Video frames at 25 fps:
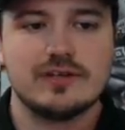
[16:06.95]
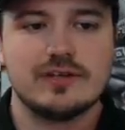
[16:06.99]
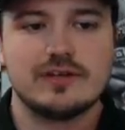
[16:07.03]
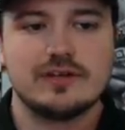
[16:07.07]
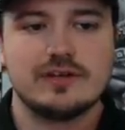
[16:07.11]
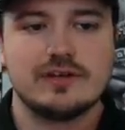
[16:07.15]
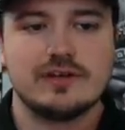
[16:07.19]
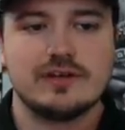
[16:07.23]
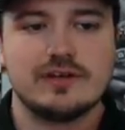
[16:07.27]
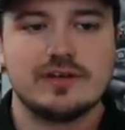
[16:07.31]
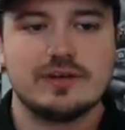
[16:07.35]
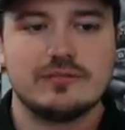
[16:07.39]

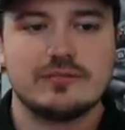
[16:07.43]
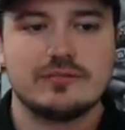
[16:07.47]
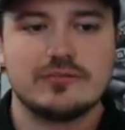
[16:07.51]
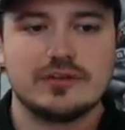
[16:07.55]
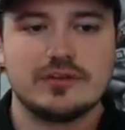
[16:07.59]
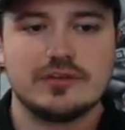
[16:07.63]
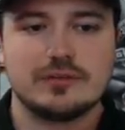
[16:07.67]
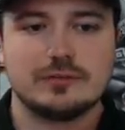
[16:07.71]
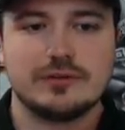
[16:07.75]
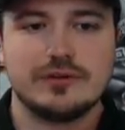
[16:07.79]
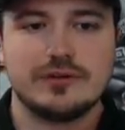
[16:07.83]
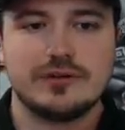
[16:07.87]
to
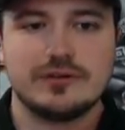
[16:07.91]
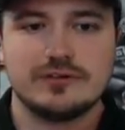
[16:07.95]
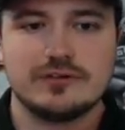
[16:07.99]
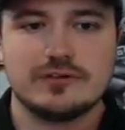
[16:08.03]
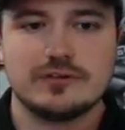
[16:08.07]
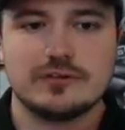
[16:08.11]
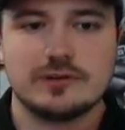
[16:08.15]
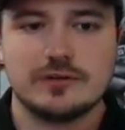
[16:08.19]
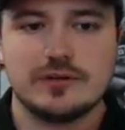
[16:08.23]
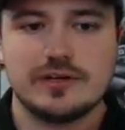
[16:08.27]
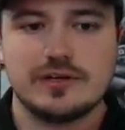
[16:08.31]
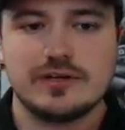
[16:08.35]
other players
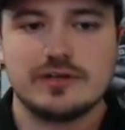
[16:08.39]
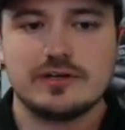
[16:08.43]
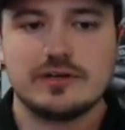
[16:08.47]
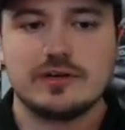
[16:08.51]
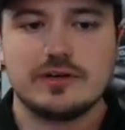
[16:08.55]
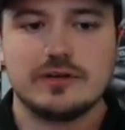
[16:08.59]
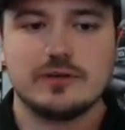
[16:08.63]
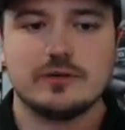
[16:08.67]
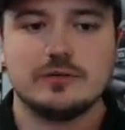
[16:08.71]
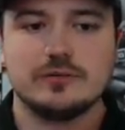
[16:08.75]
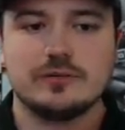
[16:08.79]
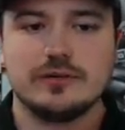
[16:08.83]
to join,
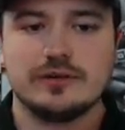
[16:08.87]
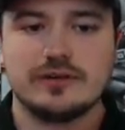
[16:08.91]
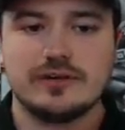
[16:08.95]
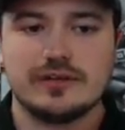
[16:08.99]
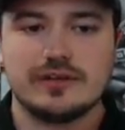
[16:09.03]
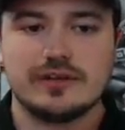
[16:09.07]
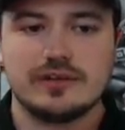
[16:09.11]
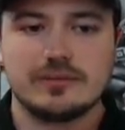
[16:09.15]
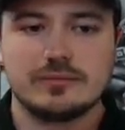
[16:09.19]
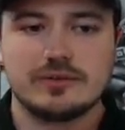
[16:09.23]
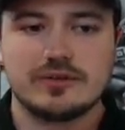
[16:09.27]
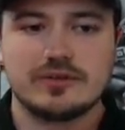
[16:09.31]
you know,
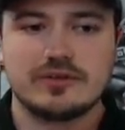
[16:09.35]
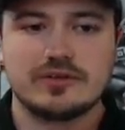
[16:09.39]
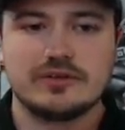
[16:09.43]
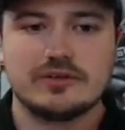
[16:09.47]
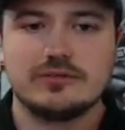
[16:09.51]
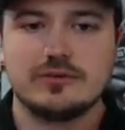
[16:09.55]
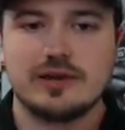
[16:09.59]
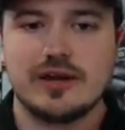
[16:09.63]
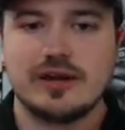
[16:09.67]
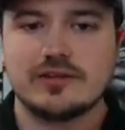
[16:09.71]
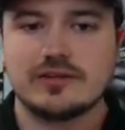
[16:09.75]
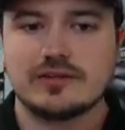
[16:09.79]
especially
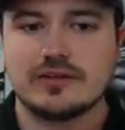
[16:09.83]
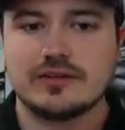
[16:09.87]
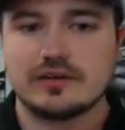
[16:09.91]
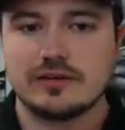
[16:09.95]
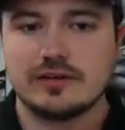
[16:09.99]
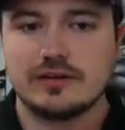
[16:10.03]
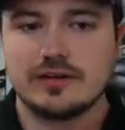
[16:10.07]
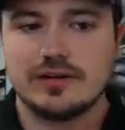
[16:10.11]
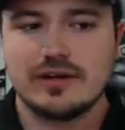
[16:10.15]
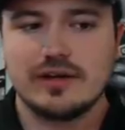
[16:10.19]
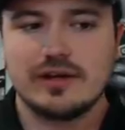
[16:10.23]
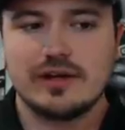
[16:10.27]
if you guys
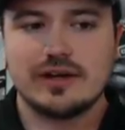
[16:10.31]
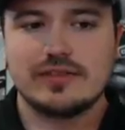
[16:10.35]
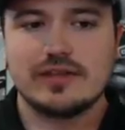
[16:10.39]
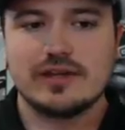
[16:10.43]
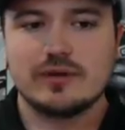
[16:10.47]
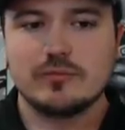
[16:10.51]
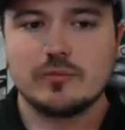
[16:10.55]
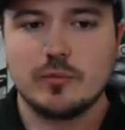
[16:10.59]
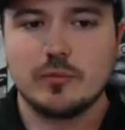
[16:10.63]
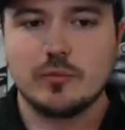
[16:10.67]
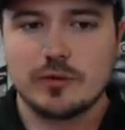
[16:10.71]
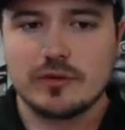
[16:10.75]
are, I
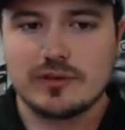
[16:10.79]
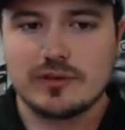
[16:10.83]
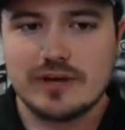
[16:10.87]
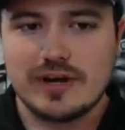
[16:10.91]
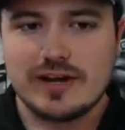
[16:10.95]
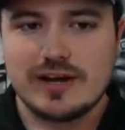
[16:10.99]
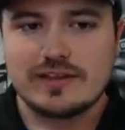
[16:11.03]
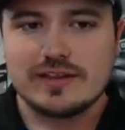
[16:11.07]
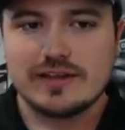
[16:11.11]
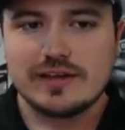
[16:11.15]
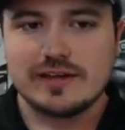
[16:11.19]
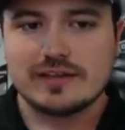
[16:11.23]
think more than
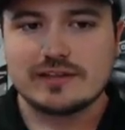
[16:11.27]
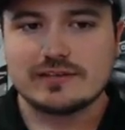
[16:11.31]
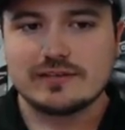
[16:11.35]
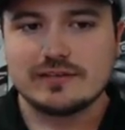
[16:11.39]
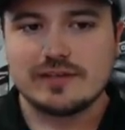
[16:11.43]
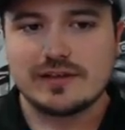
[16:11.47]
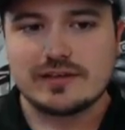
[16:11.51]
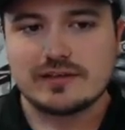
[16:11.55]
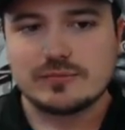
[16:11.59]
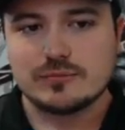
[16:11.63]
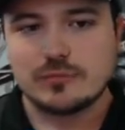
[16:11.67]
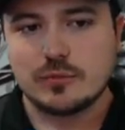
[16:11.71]
anything,
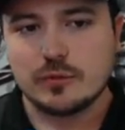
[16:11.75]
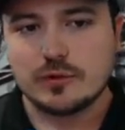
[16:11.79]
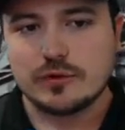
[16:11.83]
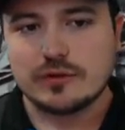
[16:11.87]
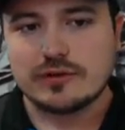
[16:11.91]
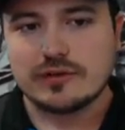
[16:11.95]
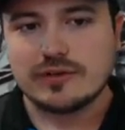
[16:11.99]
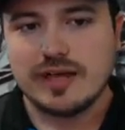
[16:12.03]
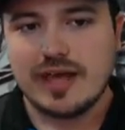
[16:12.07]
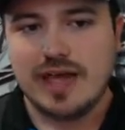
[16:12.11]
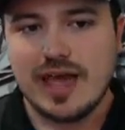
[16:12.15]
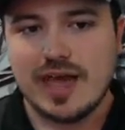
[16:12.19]
it's less
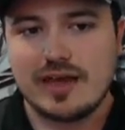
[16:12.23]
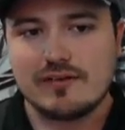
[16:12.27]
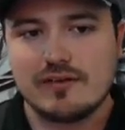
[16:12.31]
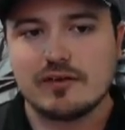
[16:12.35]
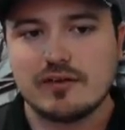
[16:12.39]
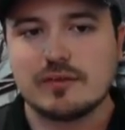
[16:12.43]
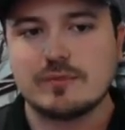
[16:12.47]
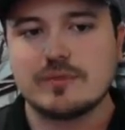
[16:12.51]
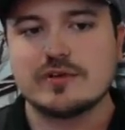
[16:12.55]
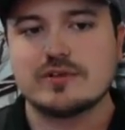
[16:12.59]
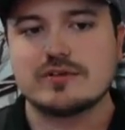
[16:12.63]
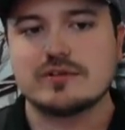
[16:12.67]
important to have
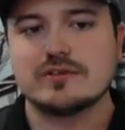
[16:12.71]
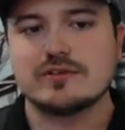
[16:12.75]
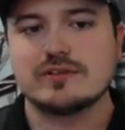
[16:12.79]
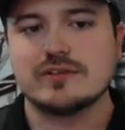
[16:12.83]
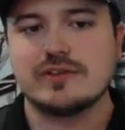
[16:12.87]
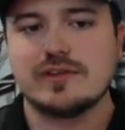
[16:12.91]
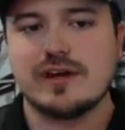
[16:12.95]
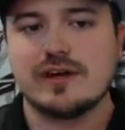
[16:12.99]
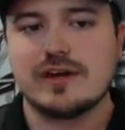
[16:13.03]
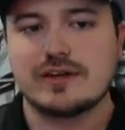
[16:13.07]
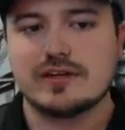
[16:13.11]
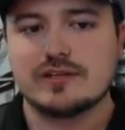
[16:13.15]
all the missions
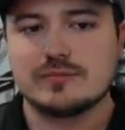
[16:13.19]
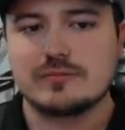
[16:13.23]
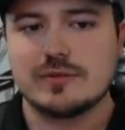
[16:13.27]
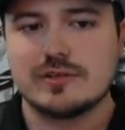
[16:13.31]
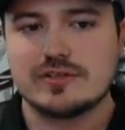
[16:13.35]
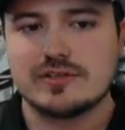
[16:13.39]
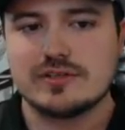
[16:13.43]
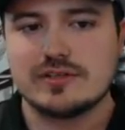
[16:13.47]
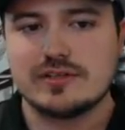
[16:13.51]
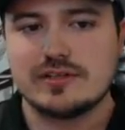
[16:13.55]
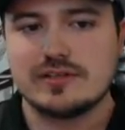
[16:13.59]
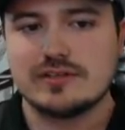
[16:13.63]
unlocked as
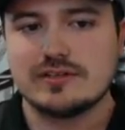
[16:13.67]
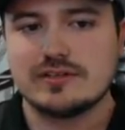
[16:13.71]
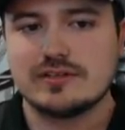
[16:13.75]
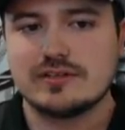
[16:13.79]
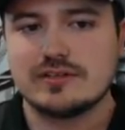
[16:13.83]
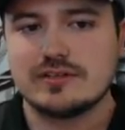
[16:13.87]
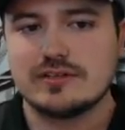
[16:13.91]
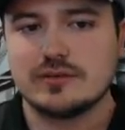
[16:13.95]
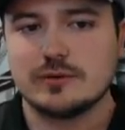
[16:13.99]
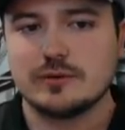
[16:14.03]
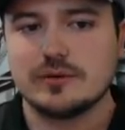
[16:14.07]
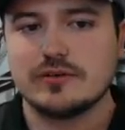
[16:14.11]
much as it is
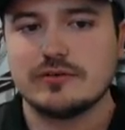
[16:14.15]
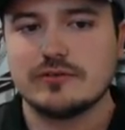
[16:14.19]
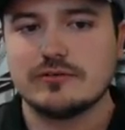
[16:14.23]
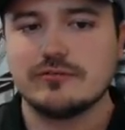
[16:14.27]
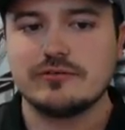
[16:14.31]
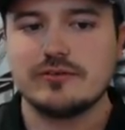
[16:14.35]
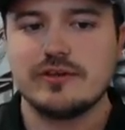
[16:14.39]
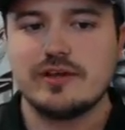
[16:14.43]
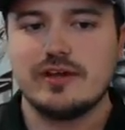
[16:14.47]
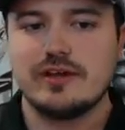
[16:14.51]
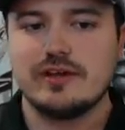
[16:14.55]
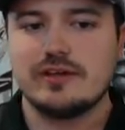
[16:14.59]
to sort
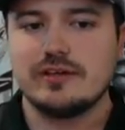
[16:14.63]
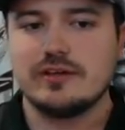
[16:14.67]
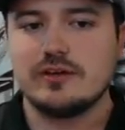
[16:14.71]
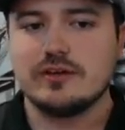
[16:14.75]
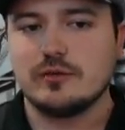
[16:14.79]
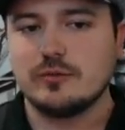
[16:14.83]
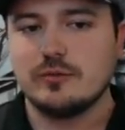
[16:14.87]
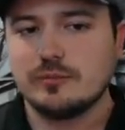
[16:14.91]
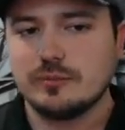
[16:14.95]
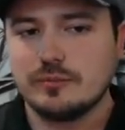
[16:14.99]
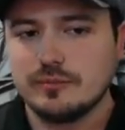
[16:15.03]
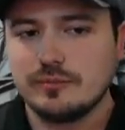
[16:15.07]
of, you
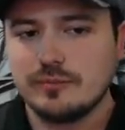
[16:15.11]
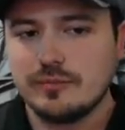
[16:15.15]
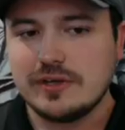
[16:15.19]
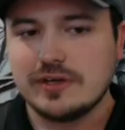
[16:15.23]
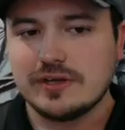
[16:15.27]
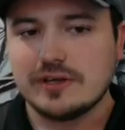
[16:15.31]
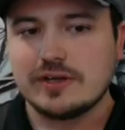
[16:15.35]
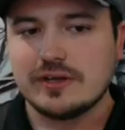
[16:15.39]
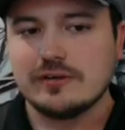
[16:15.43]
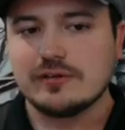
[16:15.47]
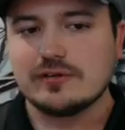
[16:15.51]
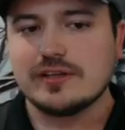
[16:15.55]
know,
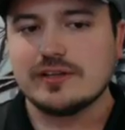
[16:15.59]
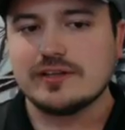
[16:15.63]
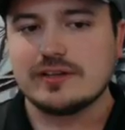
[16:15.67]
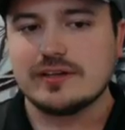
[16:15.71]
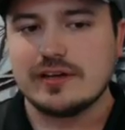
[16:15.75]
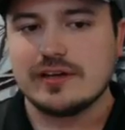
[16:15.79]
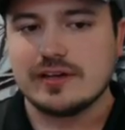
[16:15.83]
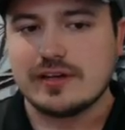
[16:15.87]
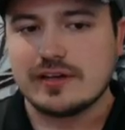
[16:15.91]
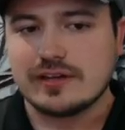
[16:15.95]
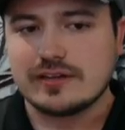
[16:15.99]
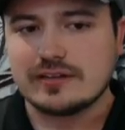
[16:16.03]
be a guild that's
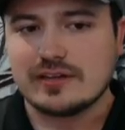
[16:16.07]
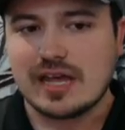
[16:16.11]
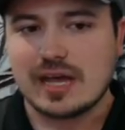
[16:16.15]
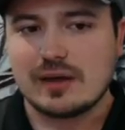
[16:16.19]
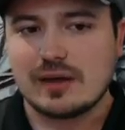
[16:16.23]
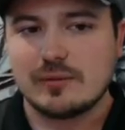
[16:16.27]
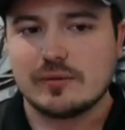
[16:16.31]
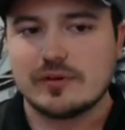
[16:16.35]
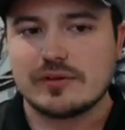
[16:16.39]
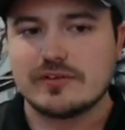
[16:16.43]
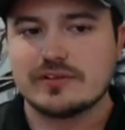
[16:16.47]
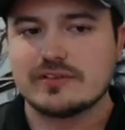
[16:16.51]
going to
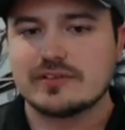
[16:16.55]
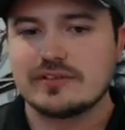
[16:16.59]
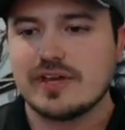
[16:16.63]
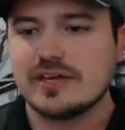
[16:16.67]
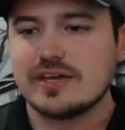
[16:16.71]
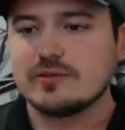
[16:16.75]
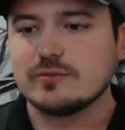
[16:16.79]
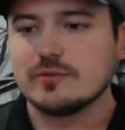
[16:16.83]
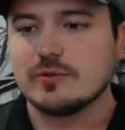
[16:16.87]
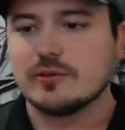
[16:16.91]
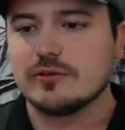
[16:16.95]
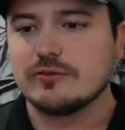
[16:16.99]
establish a
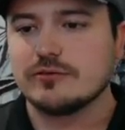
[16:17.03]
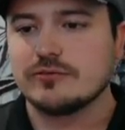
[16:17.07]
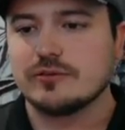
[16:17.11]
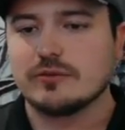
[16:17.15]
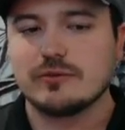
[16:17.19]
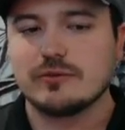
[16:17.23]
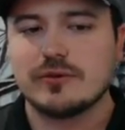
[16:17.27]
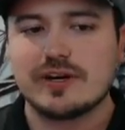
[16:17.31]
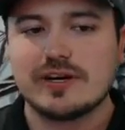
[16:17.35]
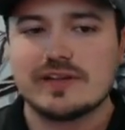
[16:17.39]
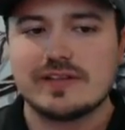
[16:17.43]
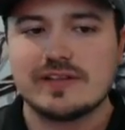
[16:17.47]
schedule
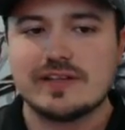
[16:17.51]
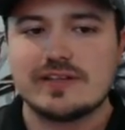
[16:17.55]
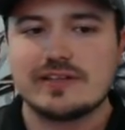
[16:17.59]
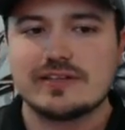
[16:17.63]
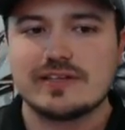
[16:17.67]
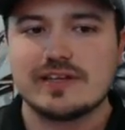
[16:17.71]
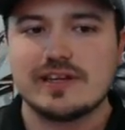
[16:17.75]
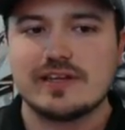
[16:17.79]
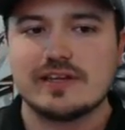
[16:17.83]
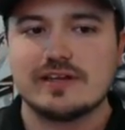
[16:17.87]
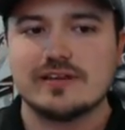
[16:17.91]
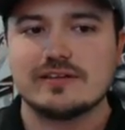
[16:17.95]
for running these
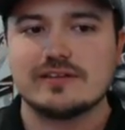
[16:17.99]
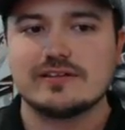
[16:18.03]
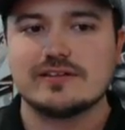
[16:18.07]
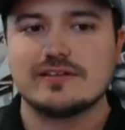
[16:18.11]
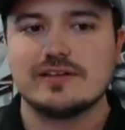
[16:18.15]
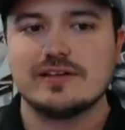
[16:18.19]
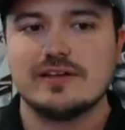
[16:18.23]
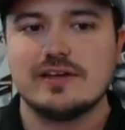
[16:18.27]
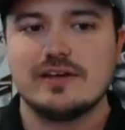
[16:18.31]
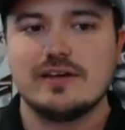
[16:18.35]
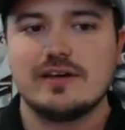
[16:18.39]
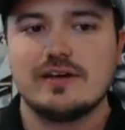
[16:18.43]

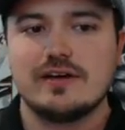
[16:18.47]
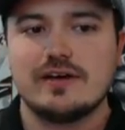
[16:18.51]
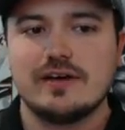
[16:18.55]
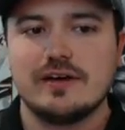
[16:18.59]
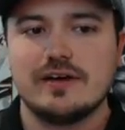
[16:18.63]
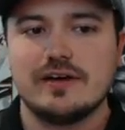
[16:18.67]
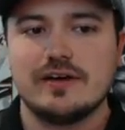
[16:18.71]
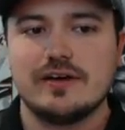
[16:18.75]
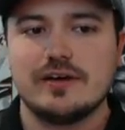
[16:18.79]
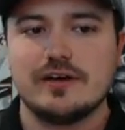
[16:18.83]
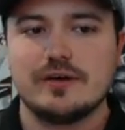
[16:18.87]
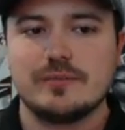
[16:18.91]
things,
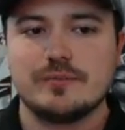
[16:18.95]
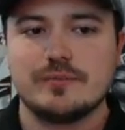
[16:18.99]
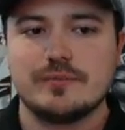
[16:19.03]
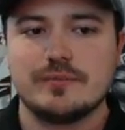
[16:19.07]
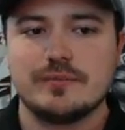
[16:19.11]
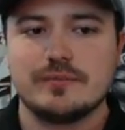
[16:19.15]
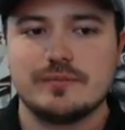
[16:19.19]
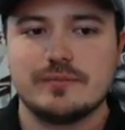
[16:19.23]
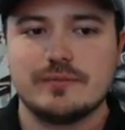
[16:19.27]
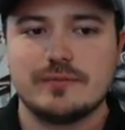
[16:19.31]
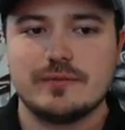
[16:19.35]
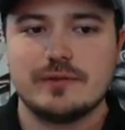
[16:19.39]

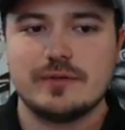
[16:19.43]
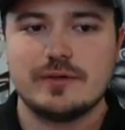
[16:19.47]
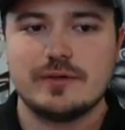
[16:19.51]
you